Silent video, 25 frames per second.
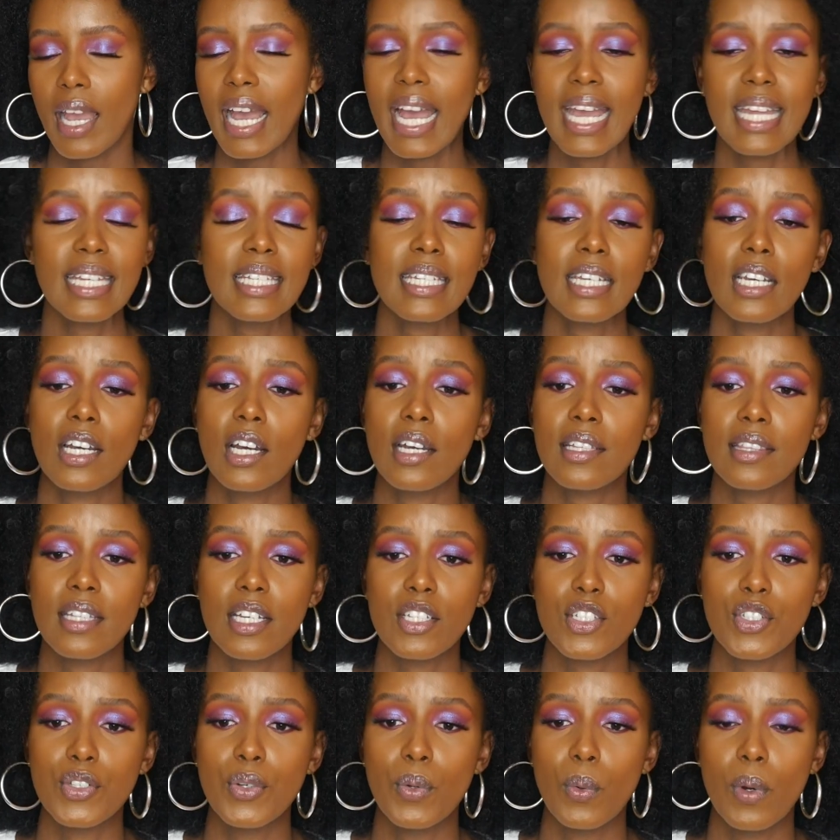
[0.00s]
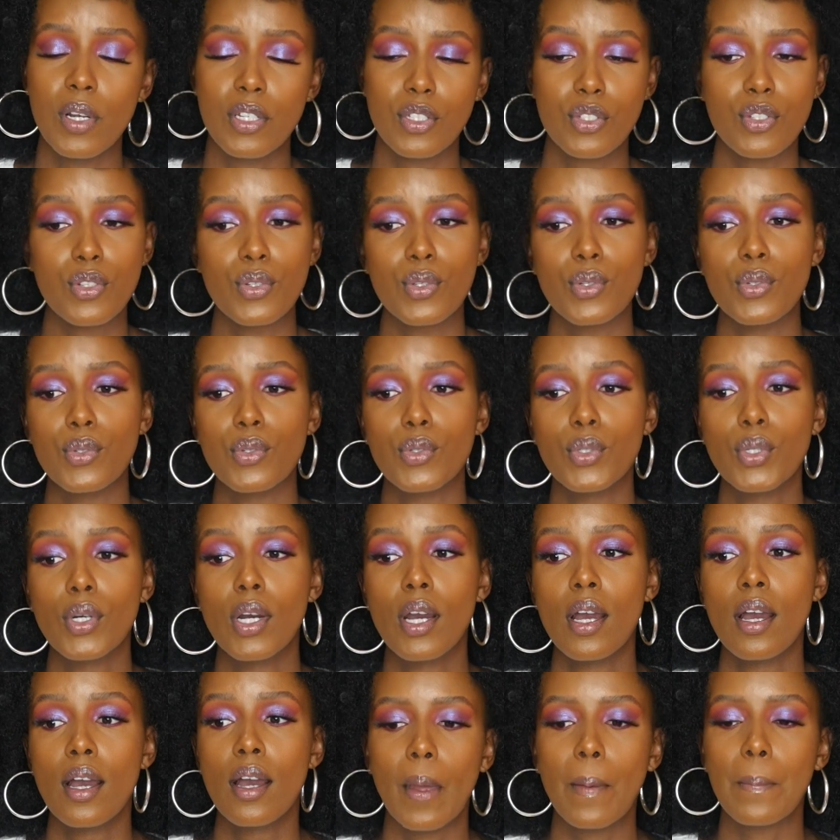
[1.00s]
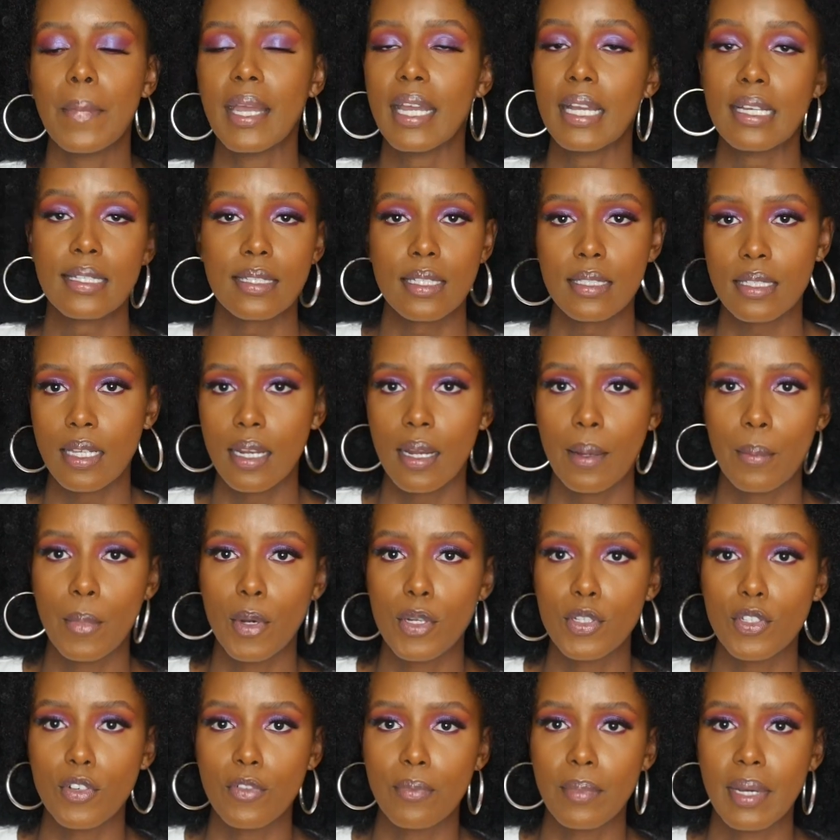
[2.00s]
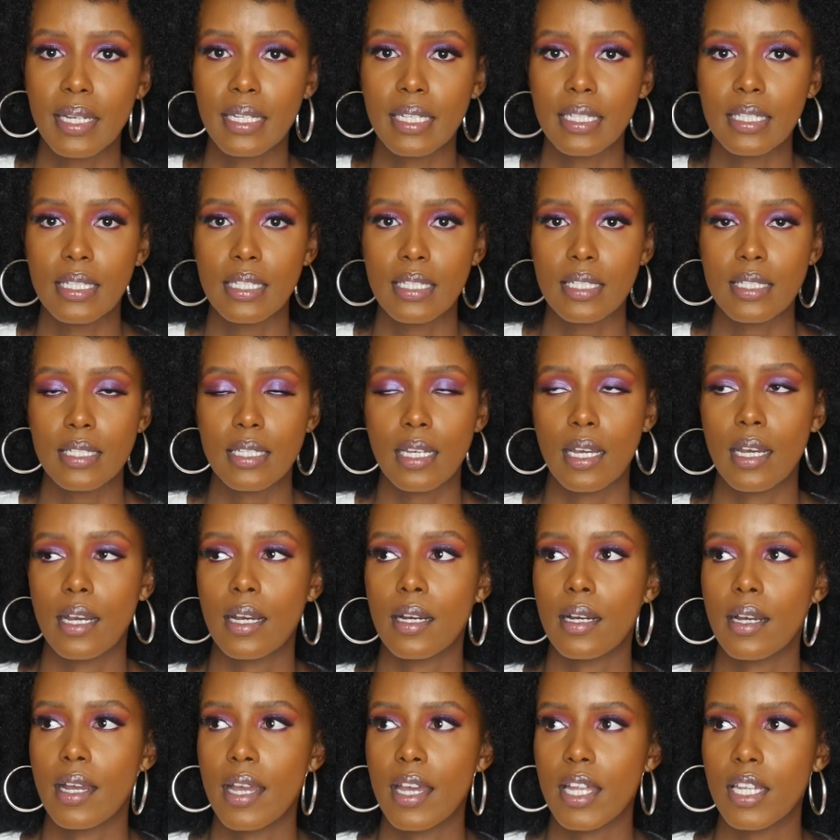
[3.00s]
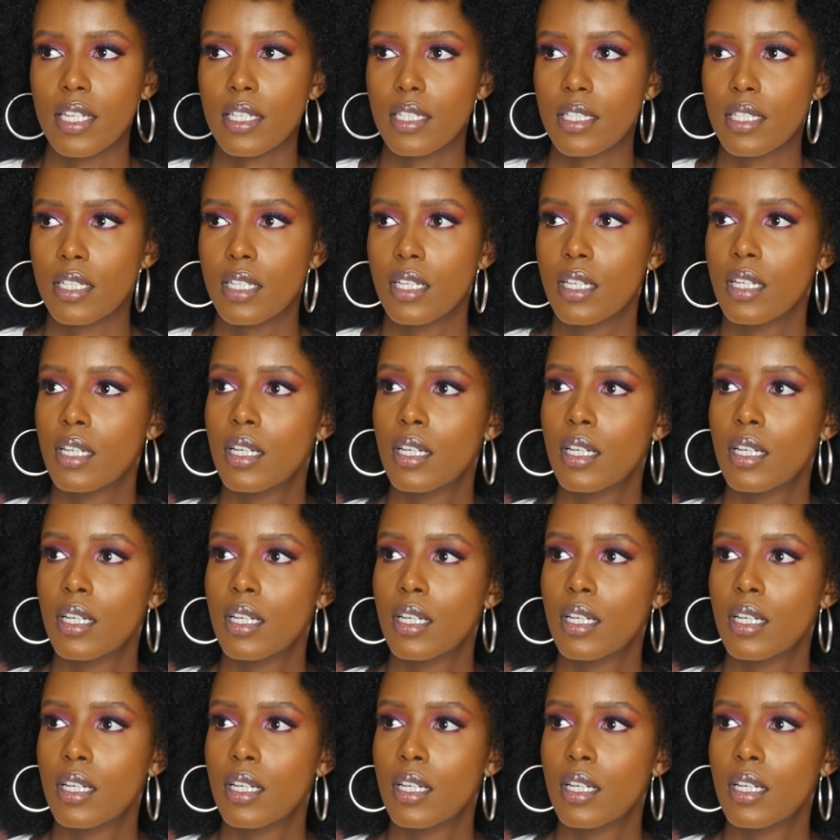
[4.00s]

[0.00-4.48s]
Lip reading: idea that you want to make a certain amount of money this year and